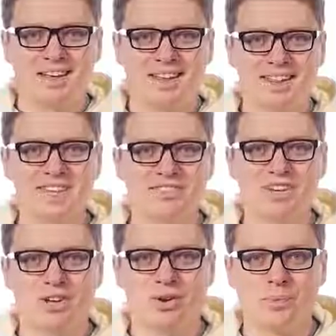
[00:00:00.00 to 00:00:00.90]
In this
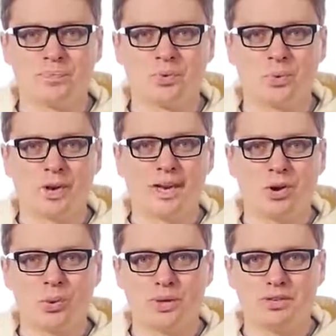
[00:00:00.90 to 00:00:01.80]
video, we are
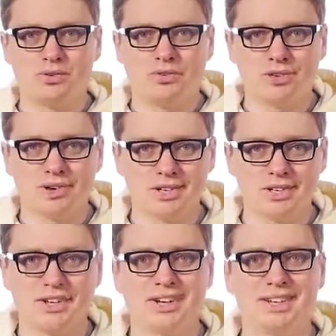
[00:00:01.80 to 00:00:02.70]
going to
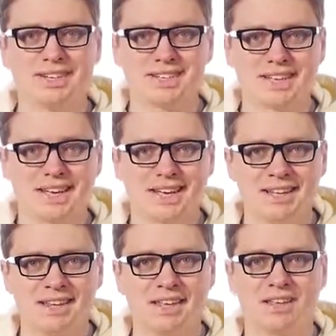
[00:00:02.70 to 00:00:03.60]
further
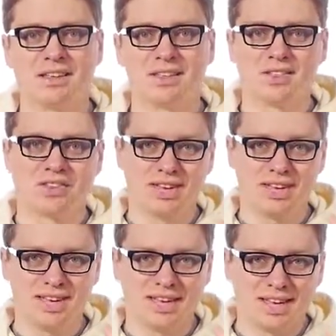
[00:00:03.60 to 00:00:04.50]
extend
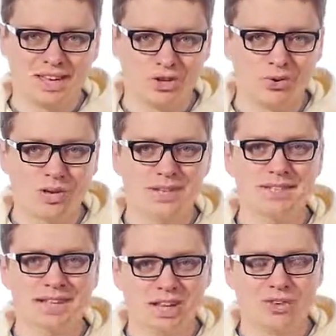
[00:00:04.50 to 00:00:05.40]
the
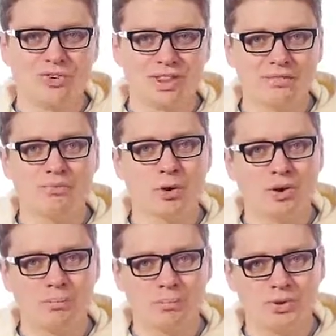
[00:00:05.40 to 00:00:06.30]
Euclid's algorithm for
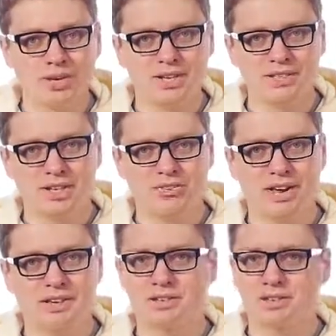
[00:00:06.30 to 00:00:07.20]
computing the
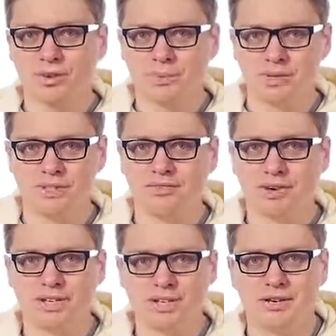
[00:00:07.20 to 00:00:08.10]
greatest common
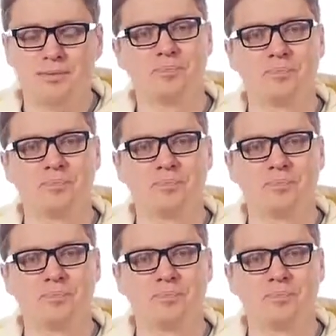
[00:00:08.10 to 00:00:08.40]
divisor.